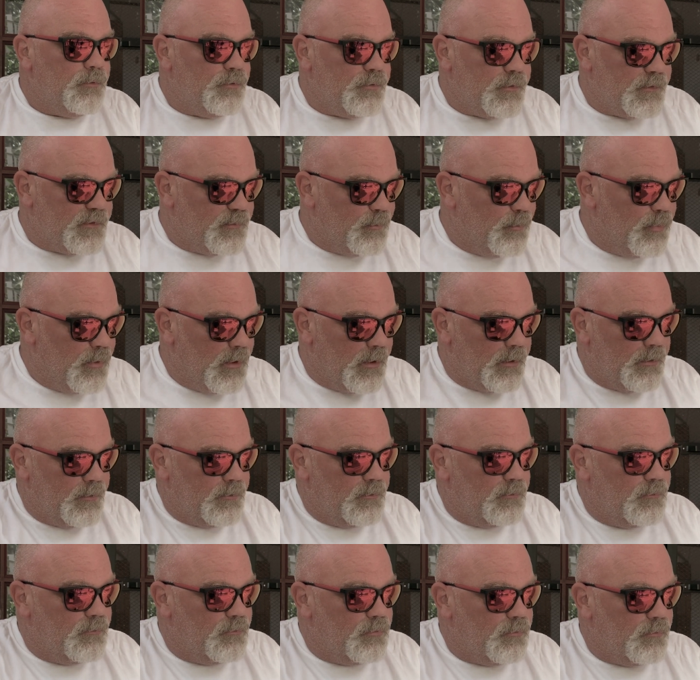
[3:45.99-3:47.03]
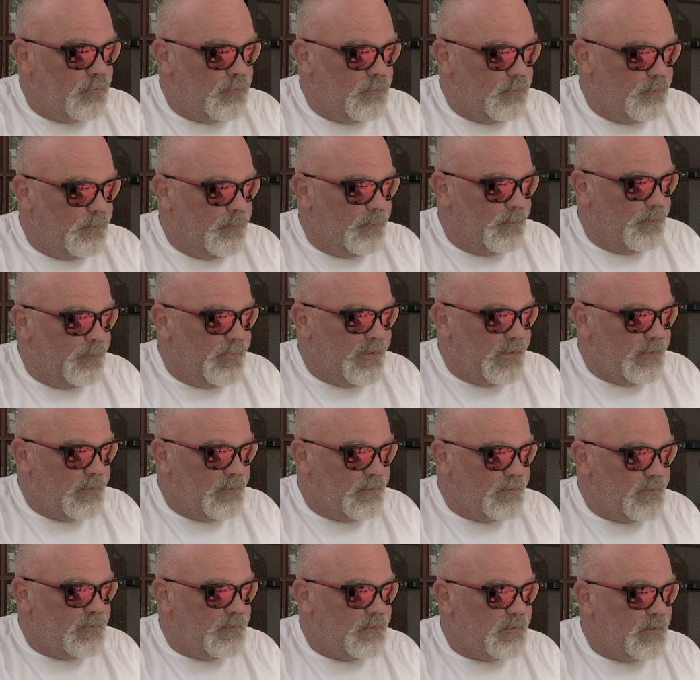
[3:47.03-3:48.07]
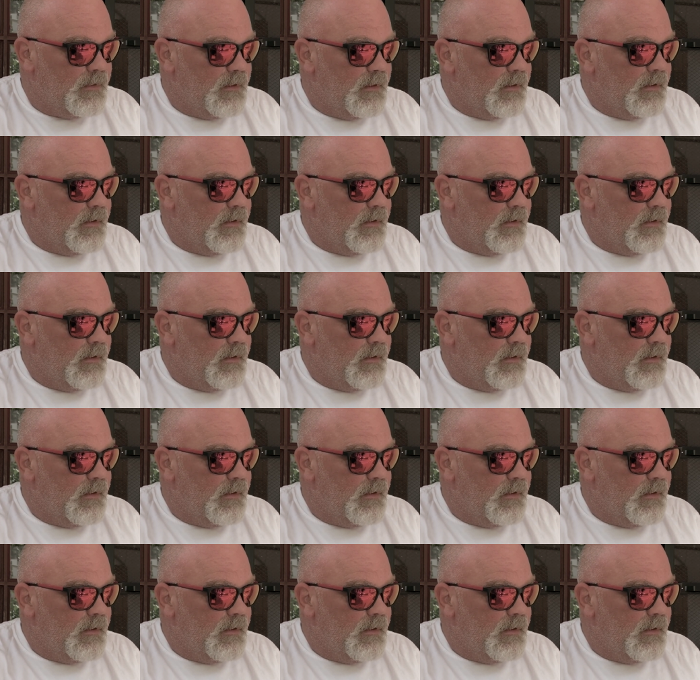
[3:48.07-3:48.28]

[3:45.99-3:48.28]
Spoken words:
just plug 2 pins